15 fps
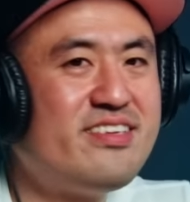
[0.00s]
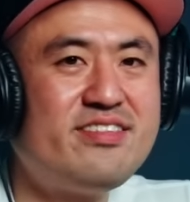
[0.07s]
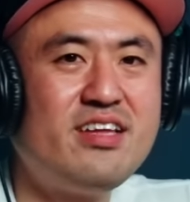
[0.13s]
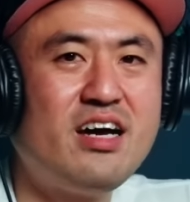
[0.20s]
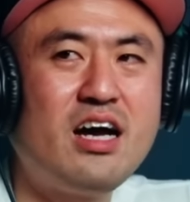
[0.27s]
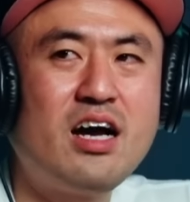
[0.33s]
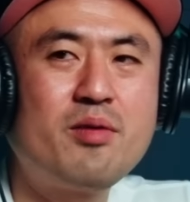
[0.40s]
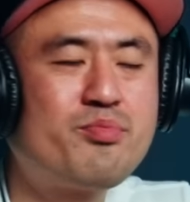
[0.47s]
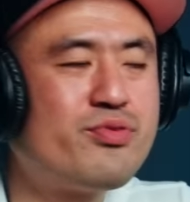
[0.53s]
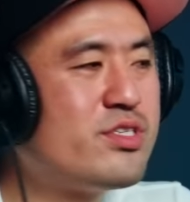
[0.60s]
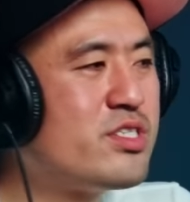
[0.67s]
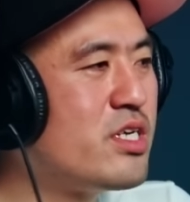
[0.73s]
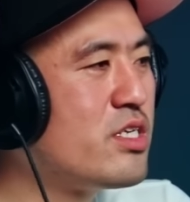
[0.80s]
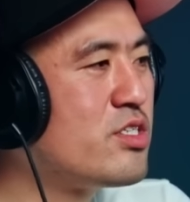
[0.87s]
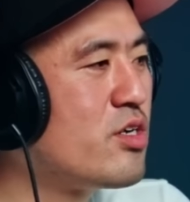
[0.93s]
Nah, I
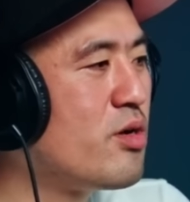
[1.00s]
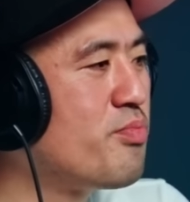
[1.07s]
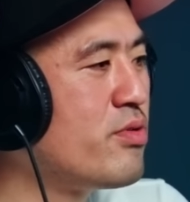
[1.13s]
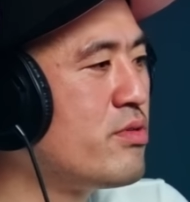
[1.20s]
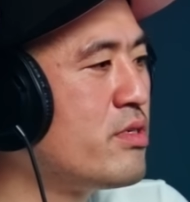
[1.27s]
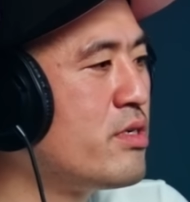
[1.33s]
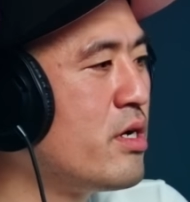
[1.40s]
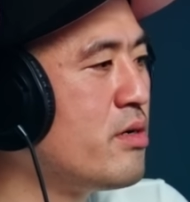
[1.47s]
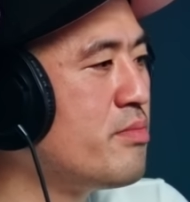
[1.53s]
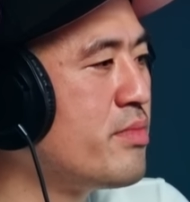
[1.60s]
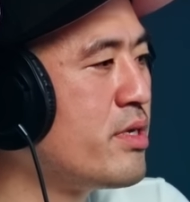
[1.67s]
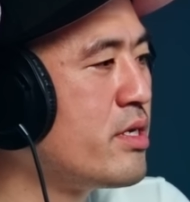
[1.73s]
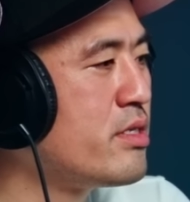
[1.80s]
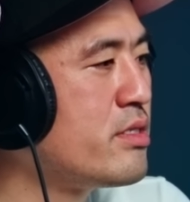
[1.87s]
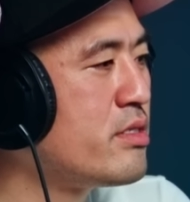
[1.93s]
appreciate y'all pulling up,
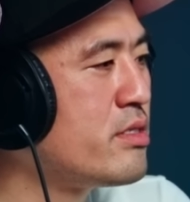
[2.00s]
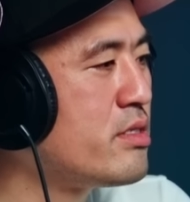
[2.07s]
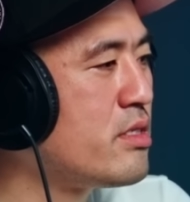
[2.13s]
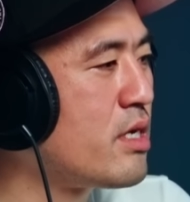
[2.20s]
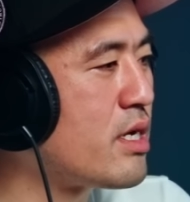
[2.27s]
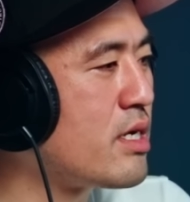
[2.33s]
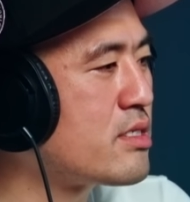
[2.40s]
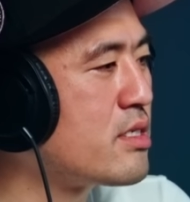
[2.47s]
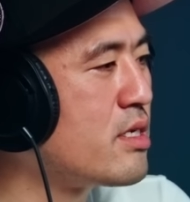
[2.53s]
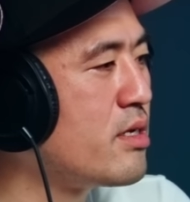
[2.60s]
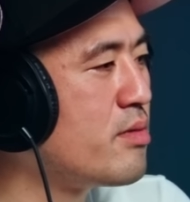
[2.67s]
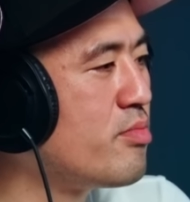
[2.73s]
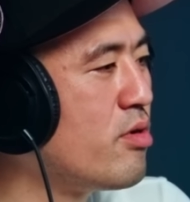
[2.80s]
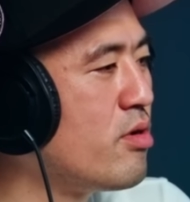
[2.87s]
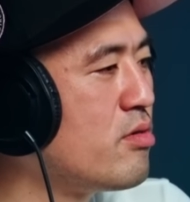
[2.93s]
man. Like I
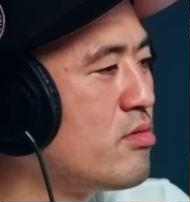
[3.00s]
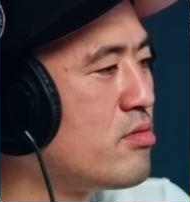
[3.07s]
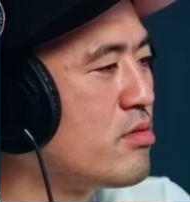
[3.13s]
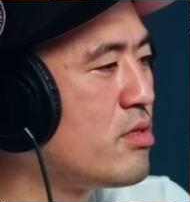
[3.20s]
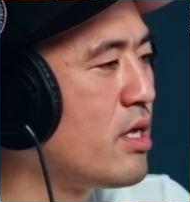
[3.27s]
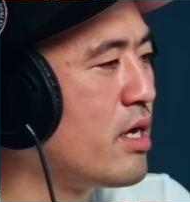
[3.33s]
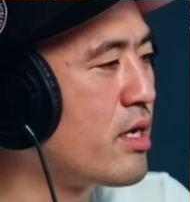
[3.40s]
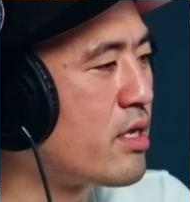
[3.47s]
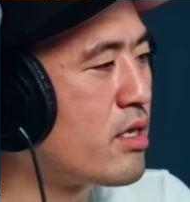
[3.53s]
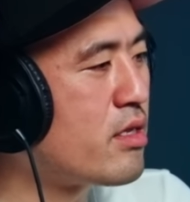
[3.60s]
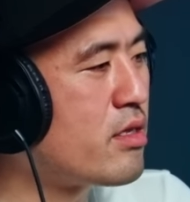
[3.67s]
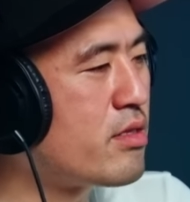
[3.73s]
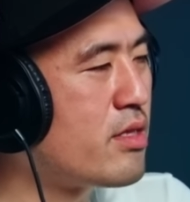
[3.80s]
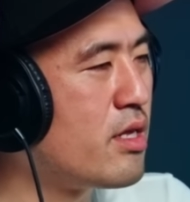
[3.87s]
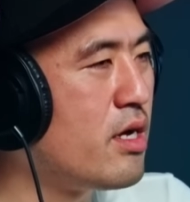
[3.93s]
said, bro. Like,
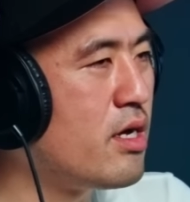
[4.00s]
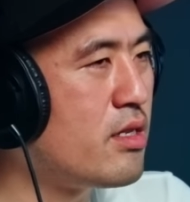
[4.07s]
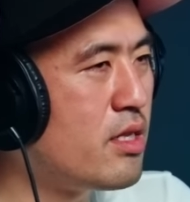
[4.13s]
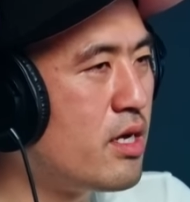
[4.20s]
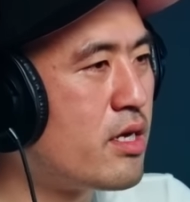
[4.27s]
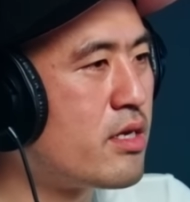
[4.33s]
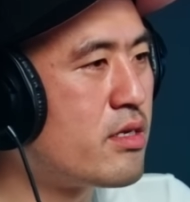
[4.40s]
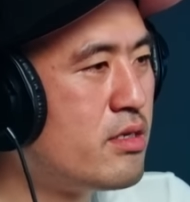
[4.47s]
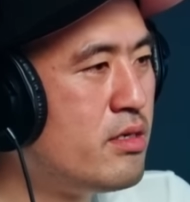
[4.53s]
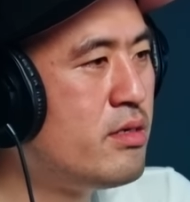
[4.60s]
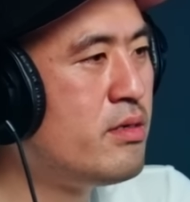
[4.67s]
nah, like.